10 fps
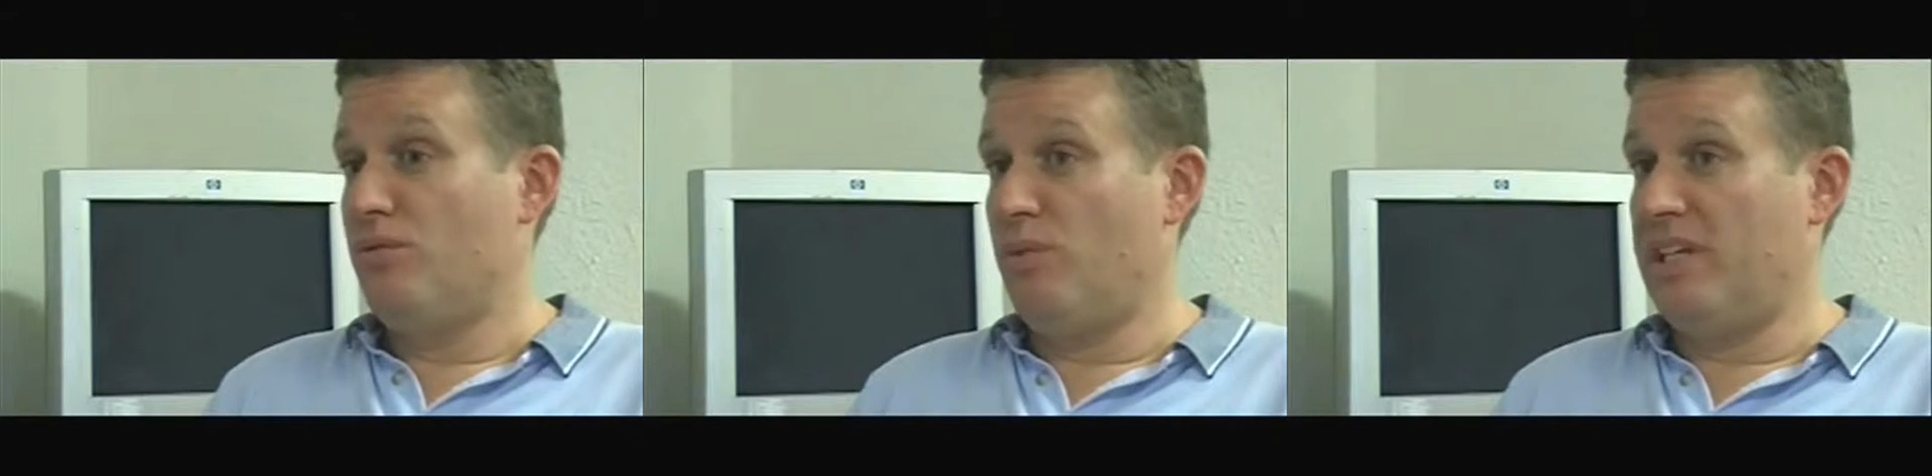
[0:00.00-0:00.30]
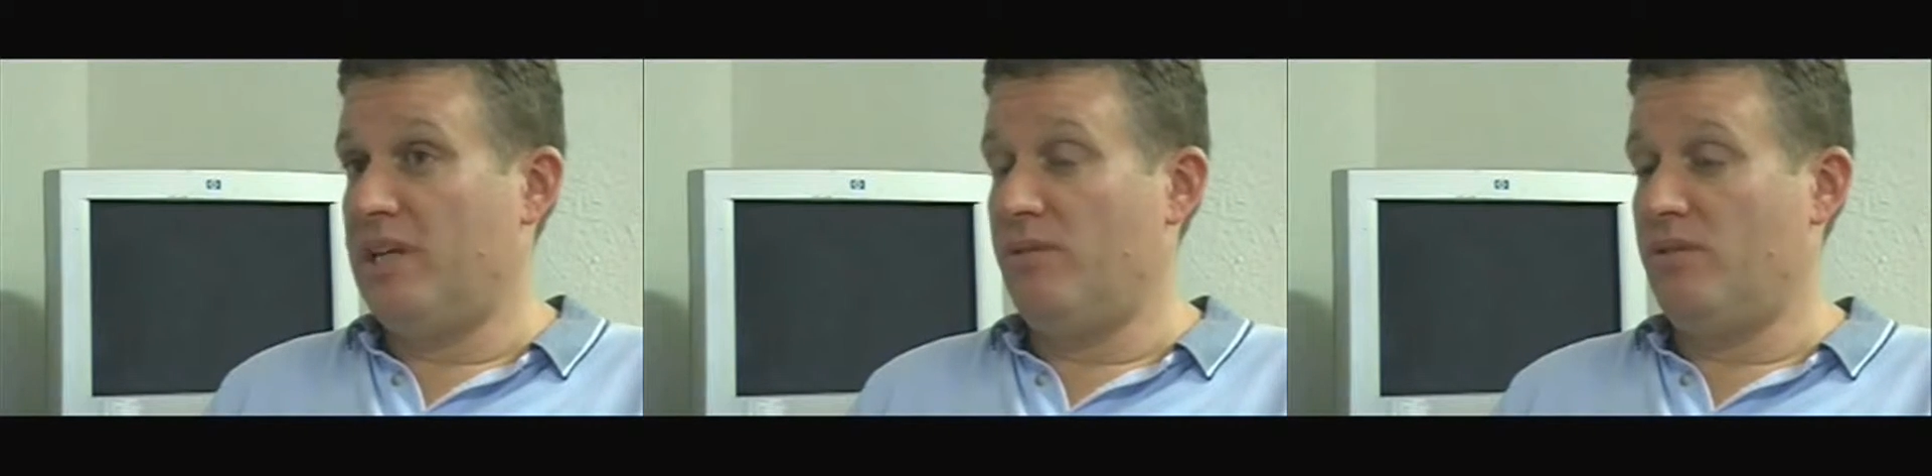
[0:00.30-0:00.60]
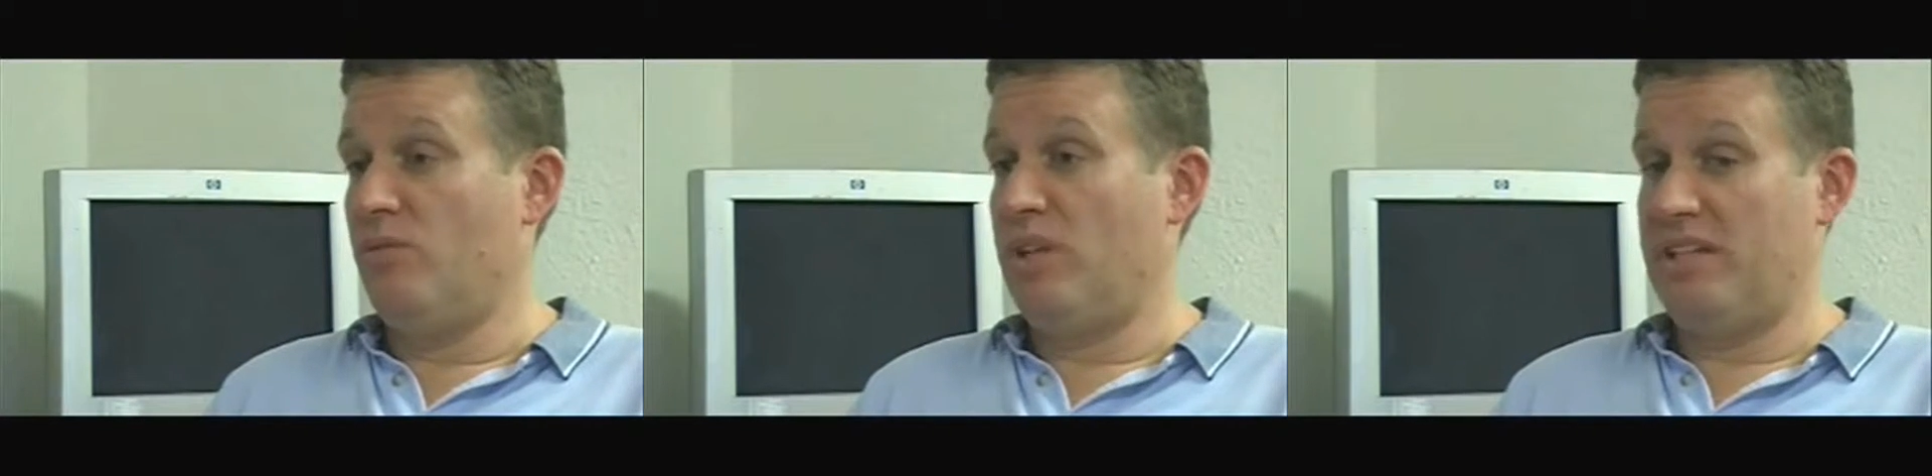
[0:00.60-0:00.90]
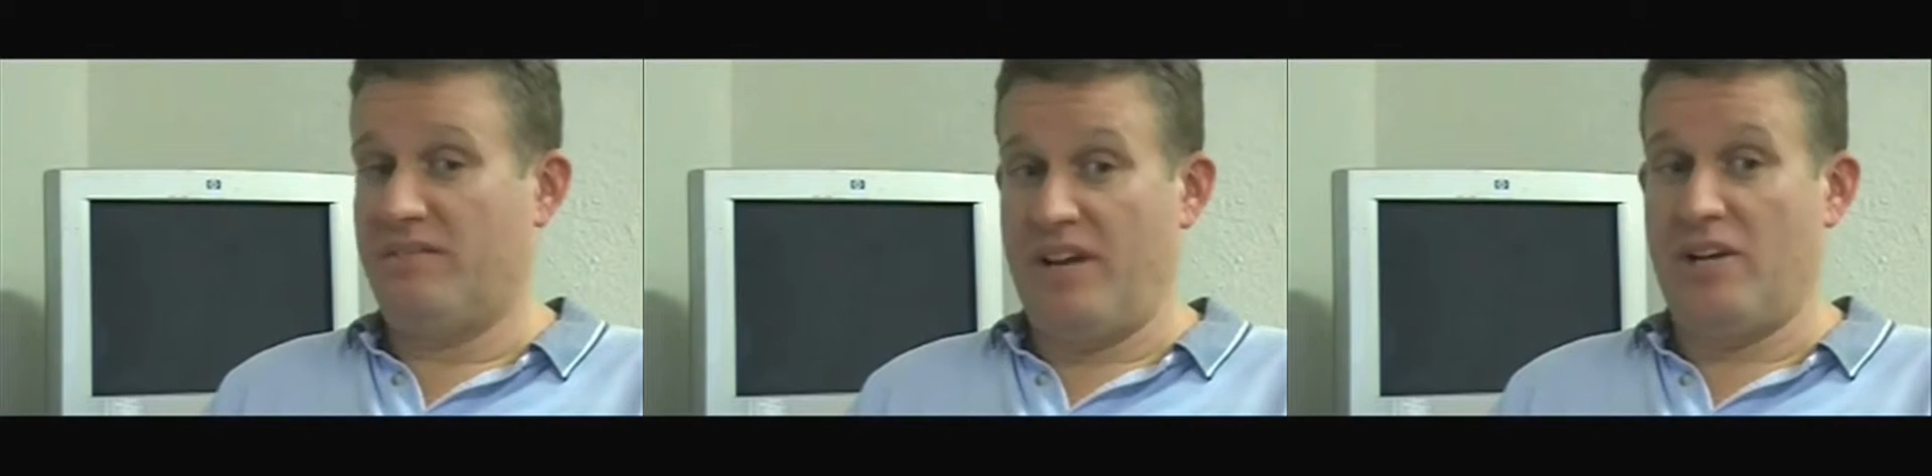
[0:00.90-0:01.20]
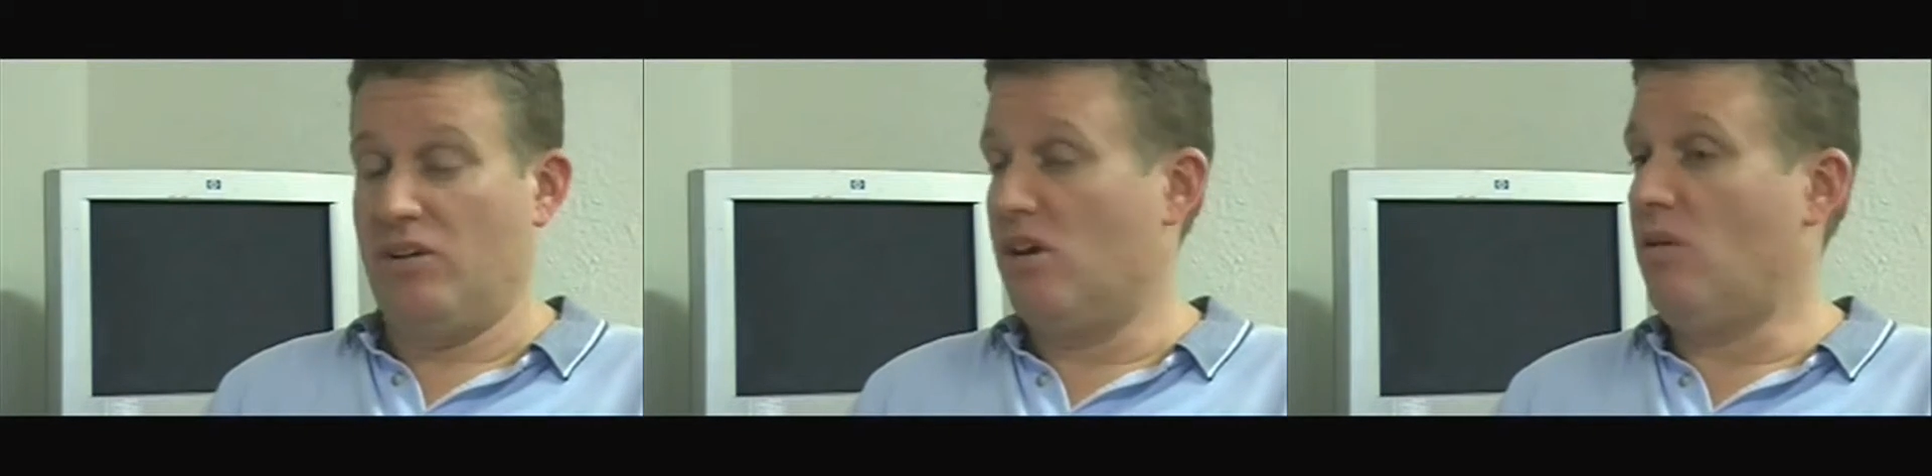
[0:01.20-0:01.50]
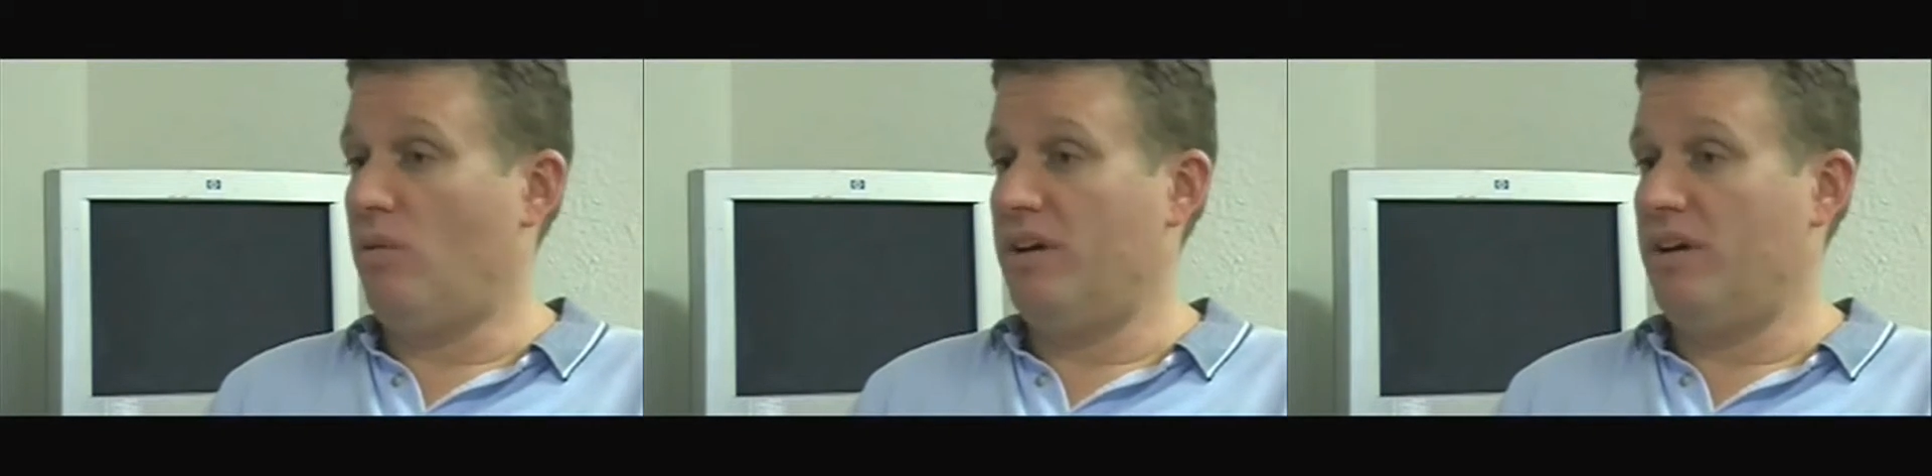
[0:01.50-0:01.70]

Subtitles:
what the final goal